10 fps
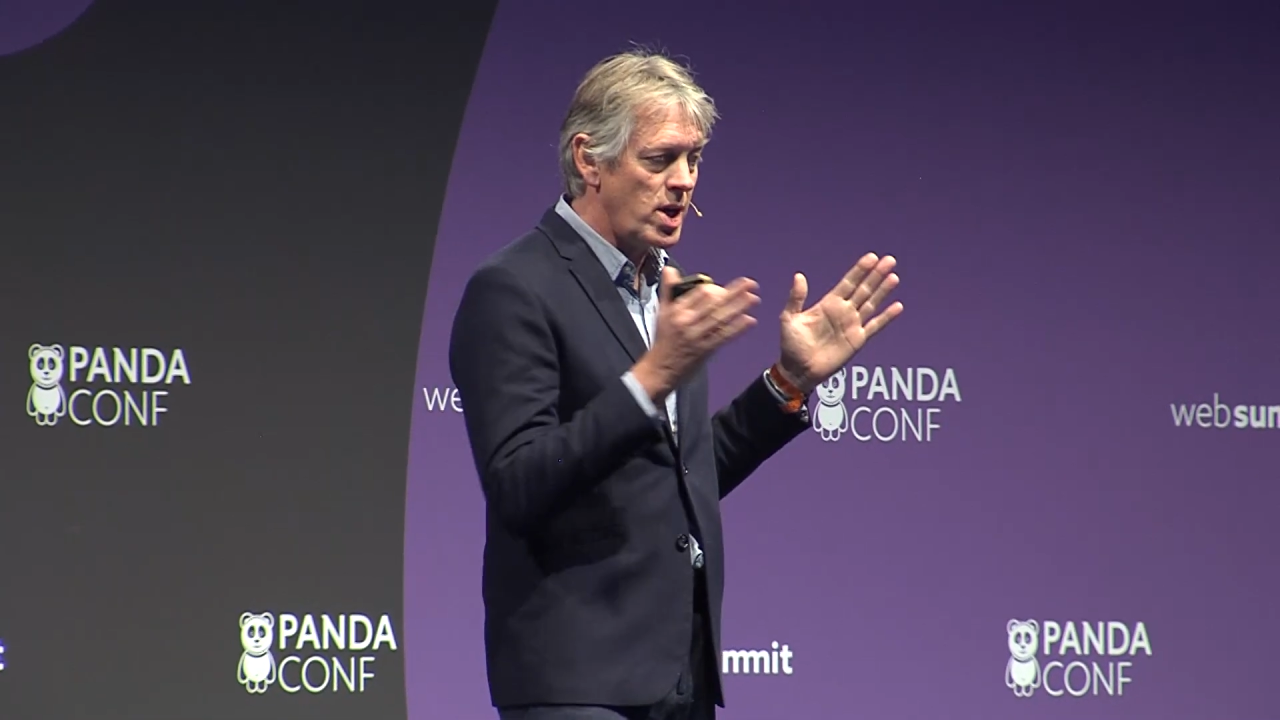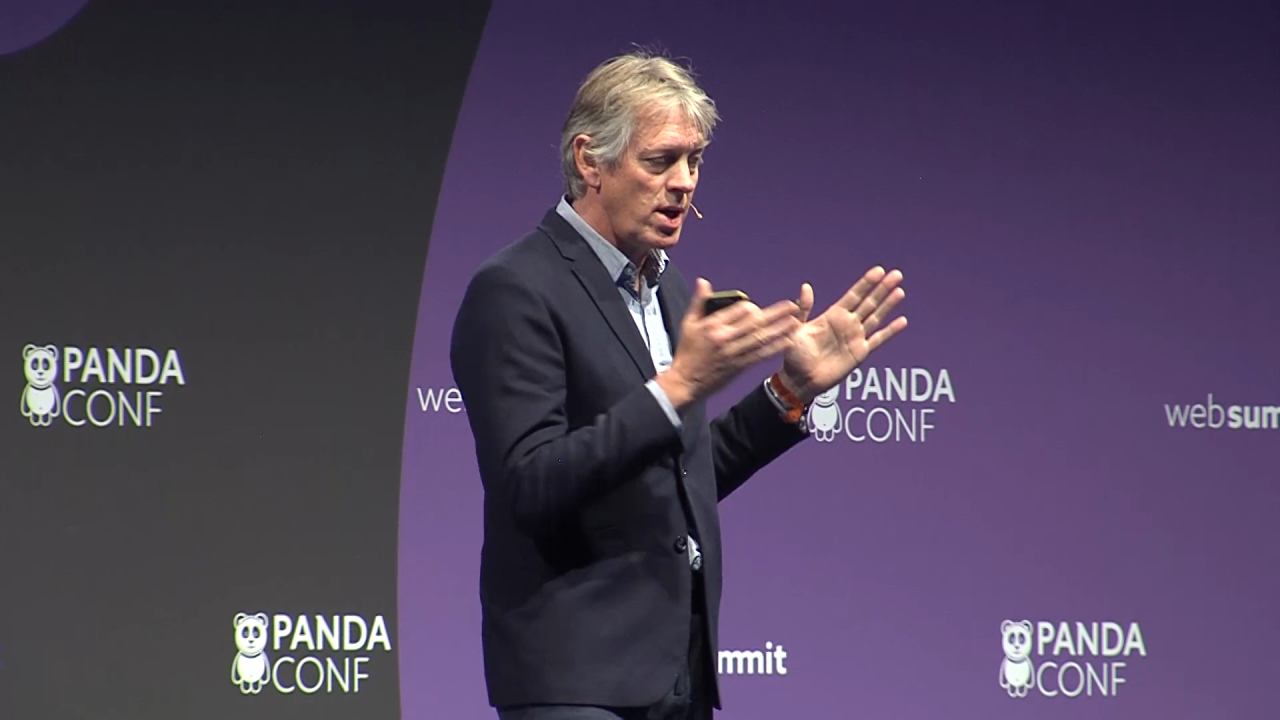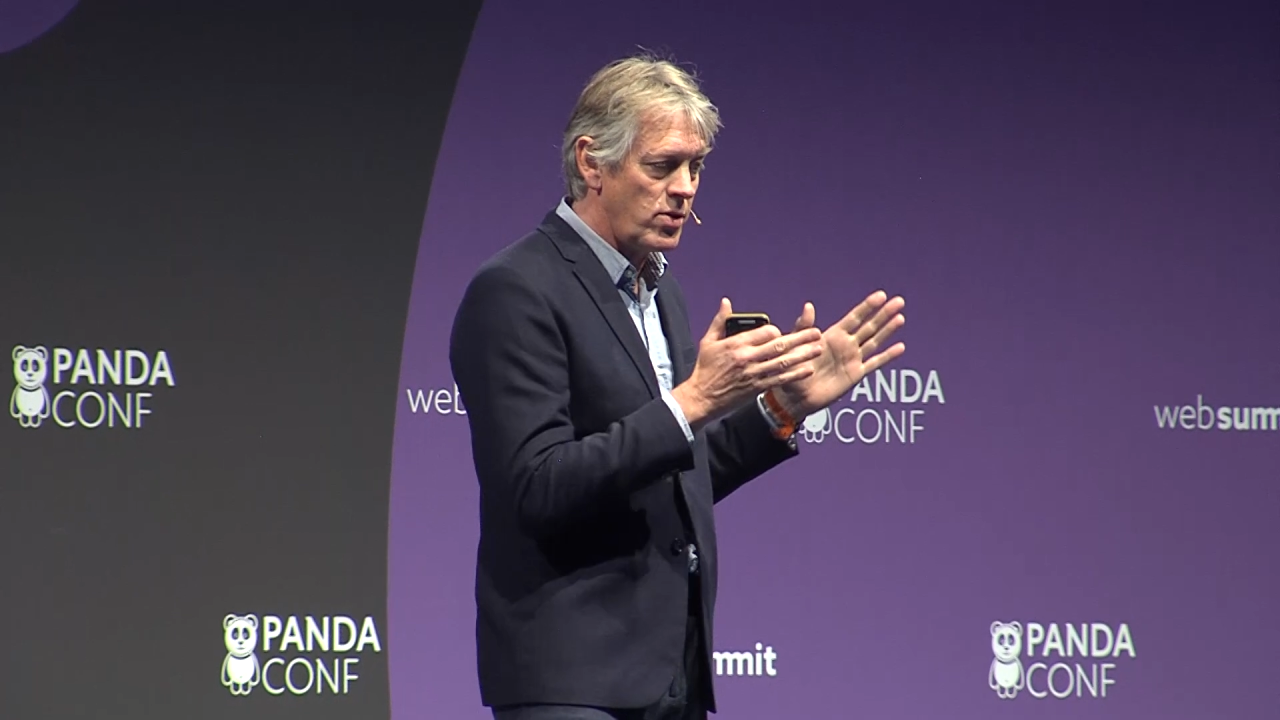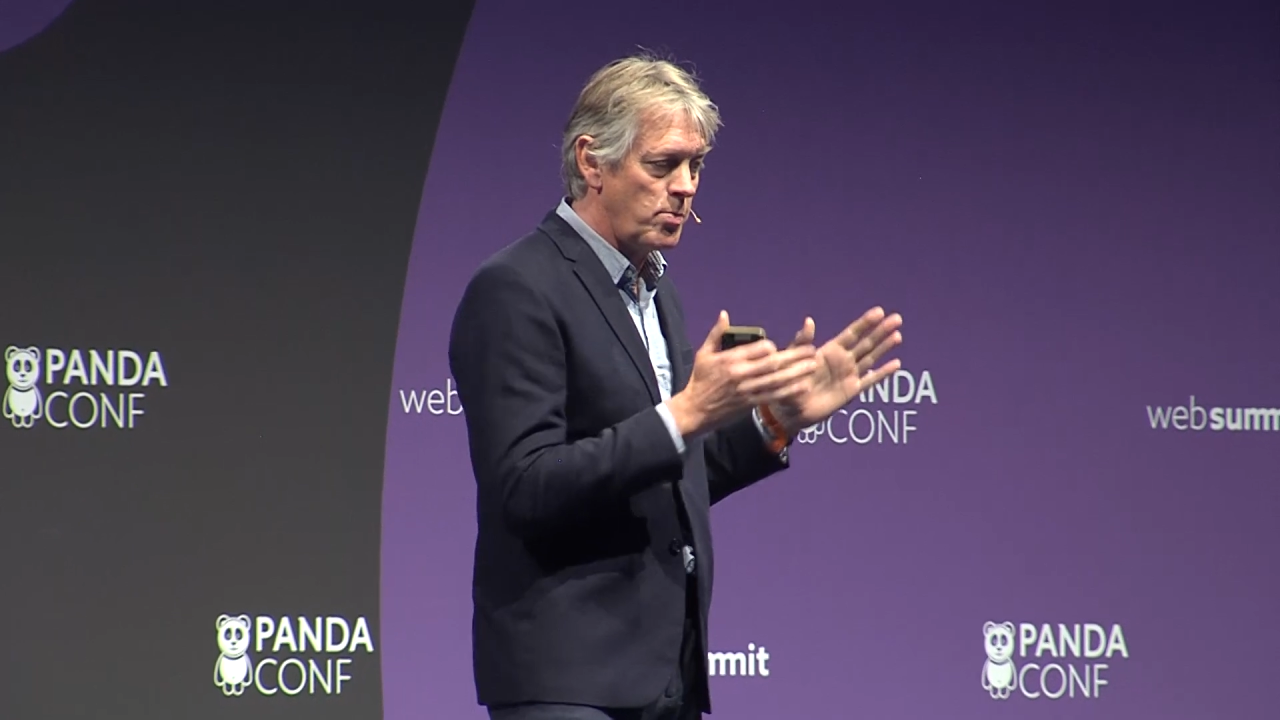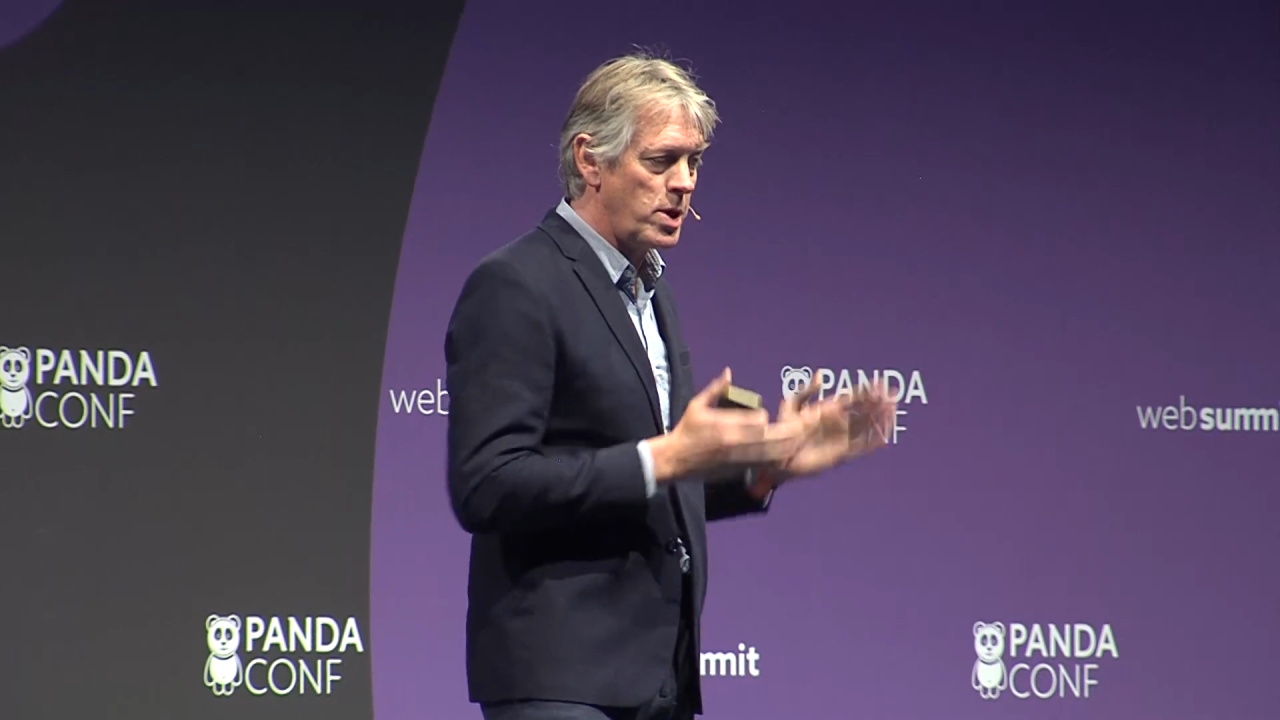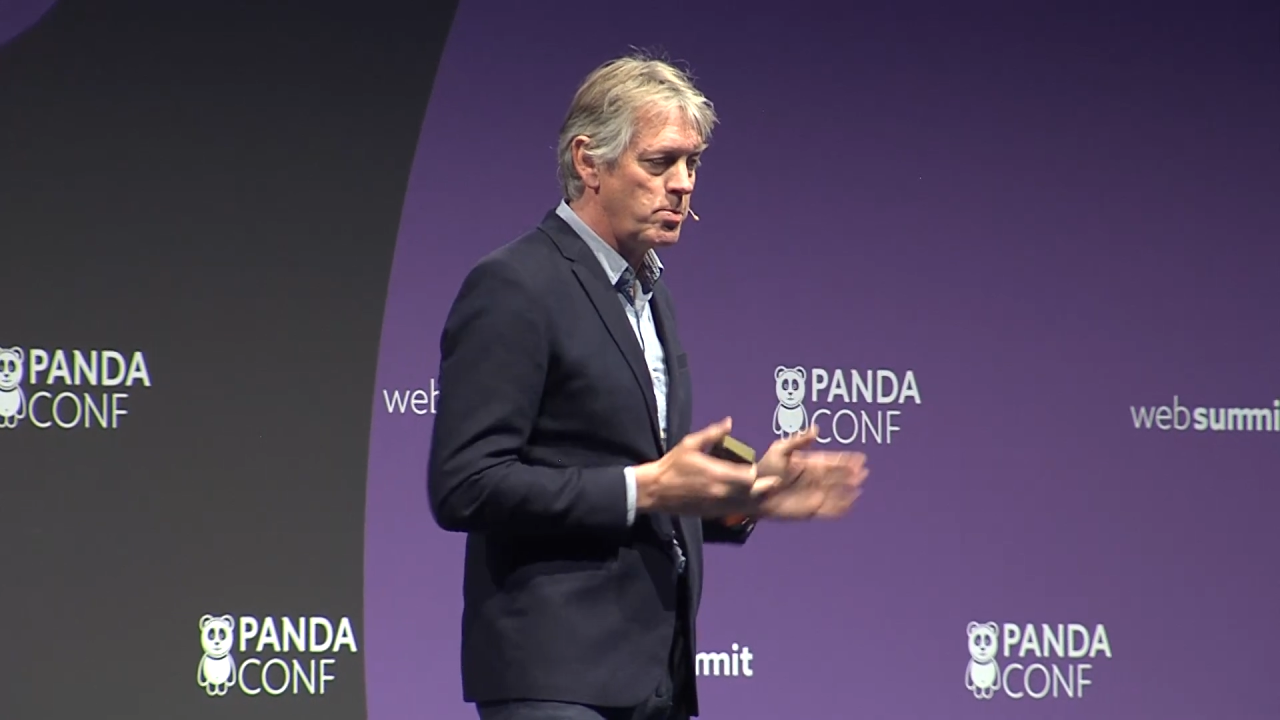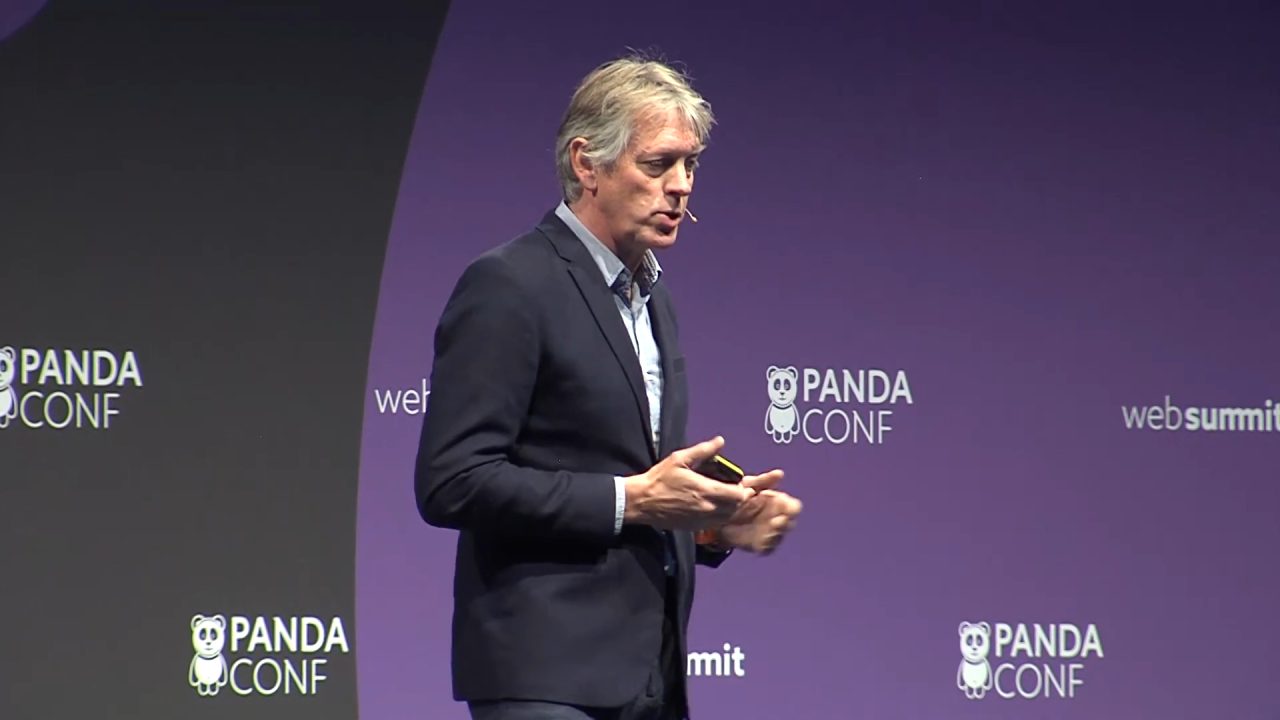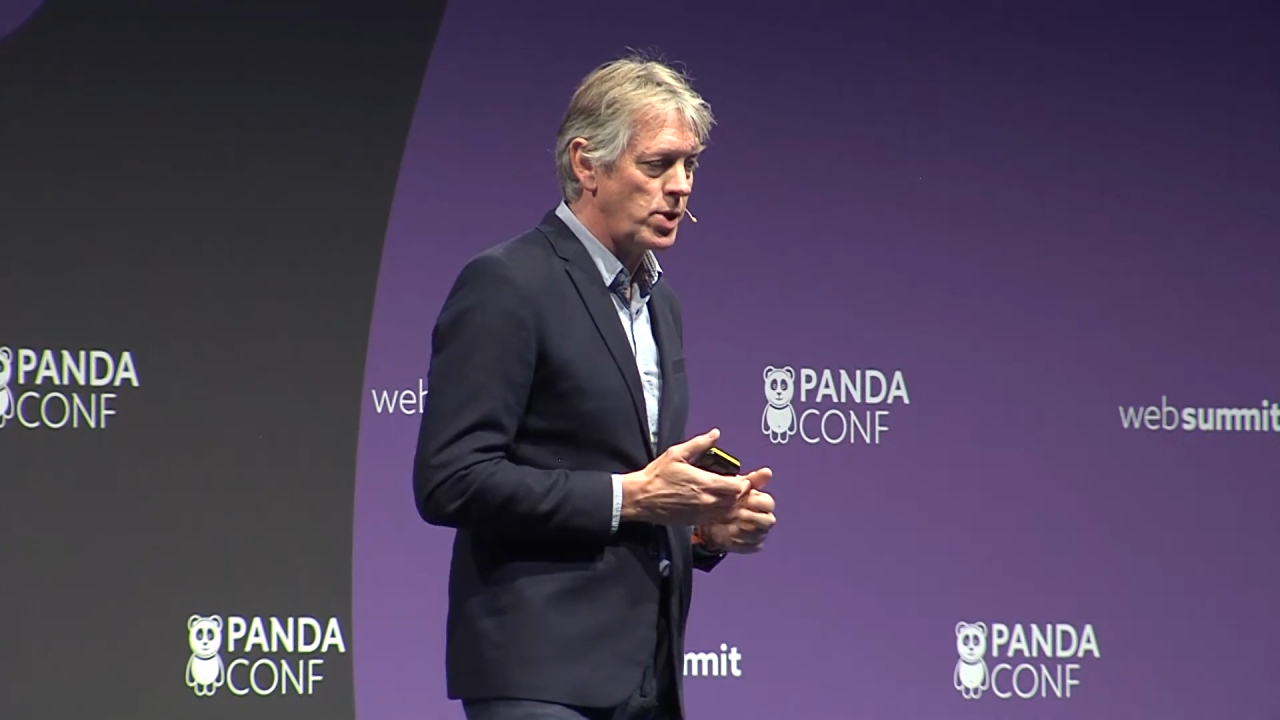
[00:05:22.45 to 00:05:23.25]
have the people